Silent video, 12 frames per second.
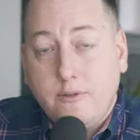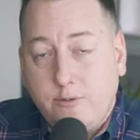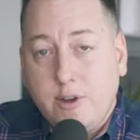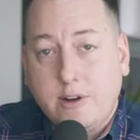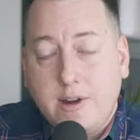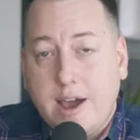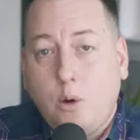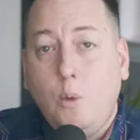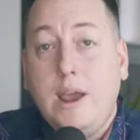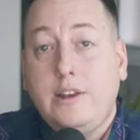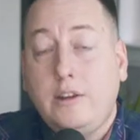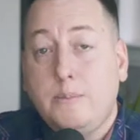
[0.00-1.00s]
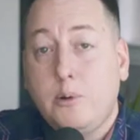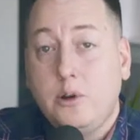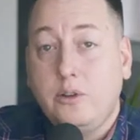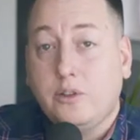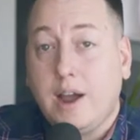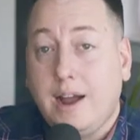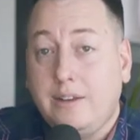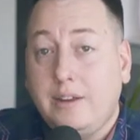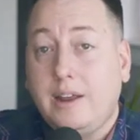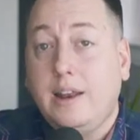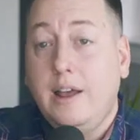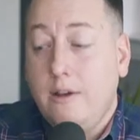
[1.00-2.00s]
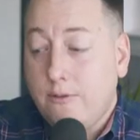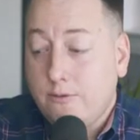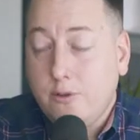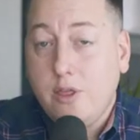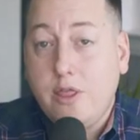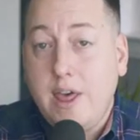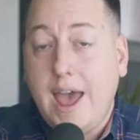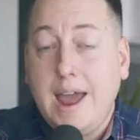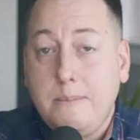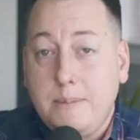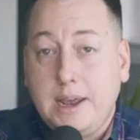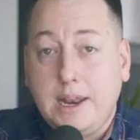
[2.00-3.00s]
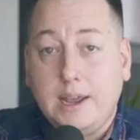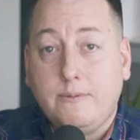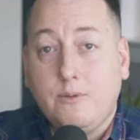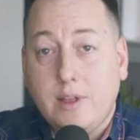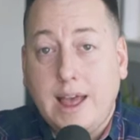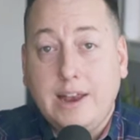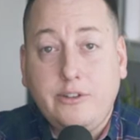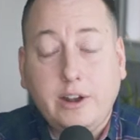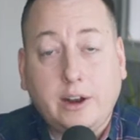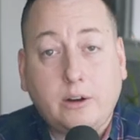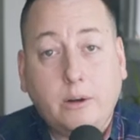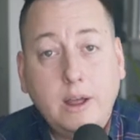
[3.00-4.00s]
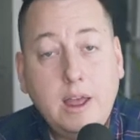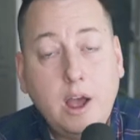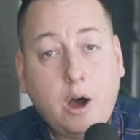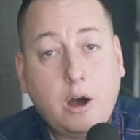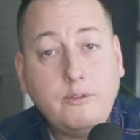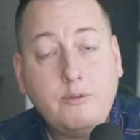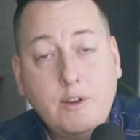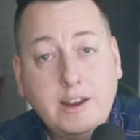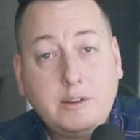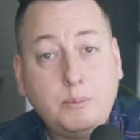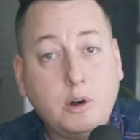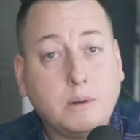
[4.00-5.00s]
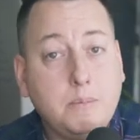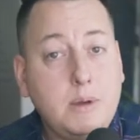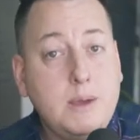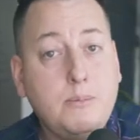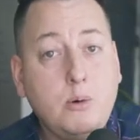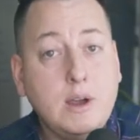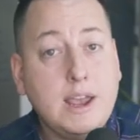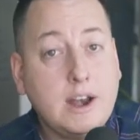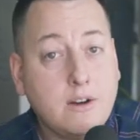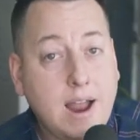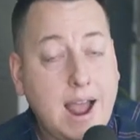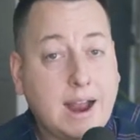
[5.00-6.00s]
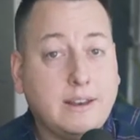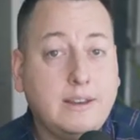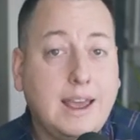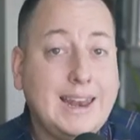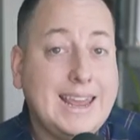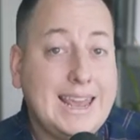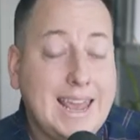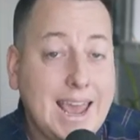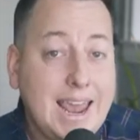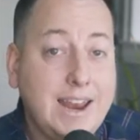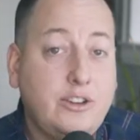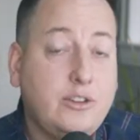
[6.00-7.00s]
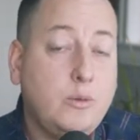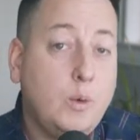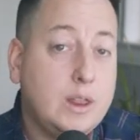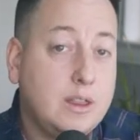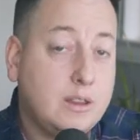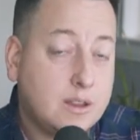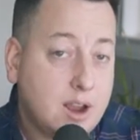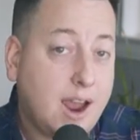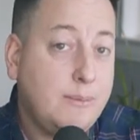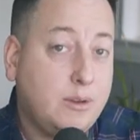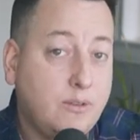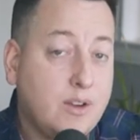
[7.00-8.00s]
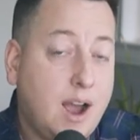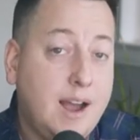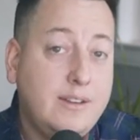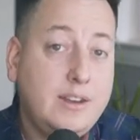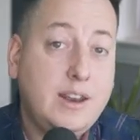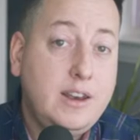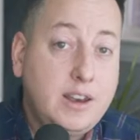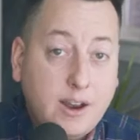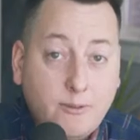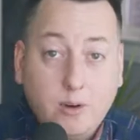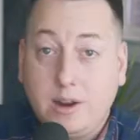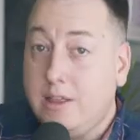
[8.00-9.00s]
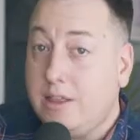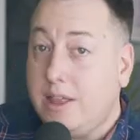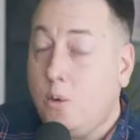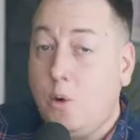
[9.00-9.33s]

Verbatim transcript: figure out a way to produce content for that medium, for that channel. On Facebook, people interact and engage with types of content differently than they